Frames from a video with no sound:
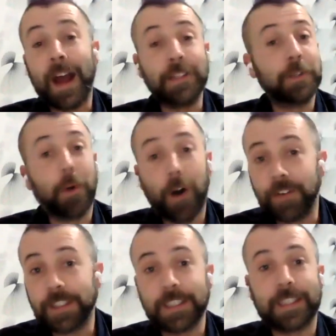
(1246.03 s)
And you
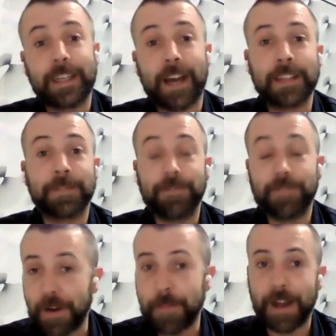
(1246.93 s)
obviously, as
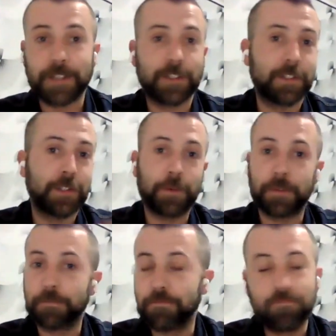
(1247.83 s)
very passionate, you